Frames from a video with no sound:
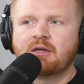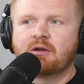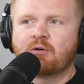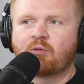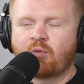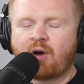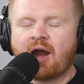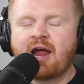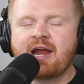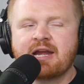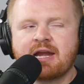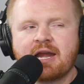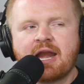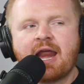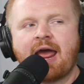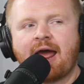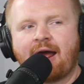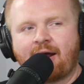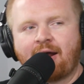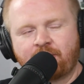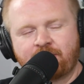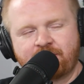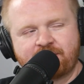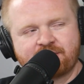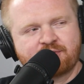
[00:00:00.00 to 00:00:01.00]
right
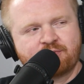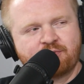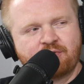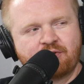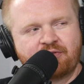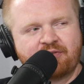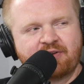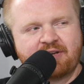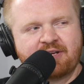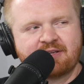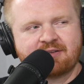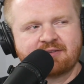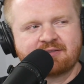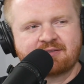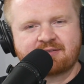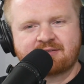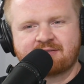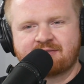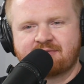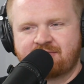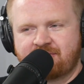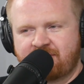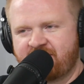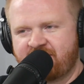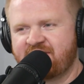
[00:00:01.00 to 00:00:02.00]
now this movie
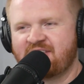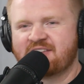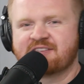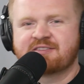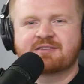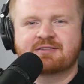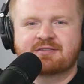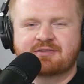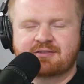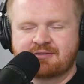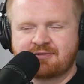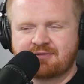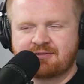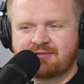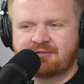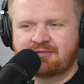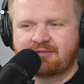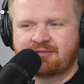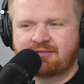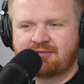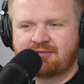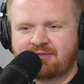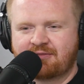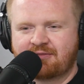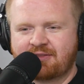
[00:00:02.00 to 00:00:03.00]
is this
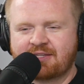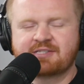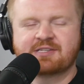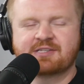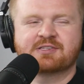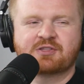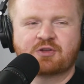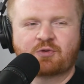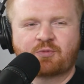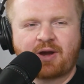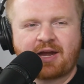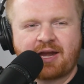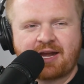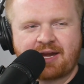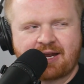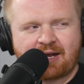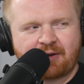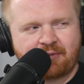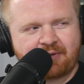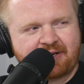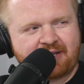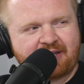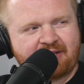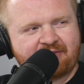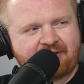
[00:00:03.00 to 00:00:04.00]
this is the rating
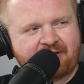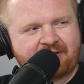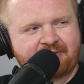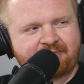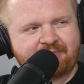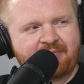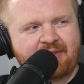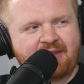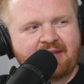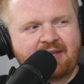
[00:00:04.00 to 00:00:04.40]
I would give it.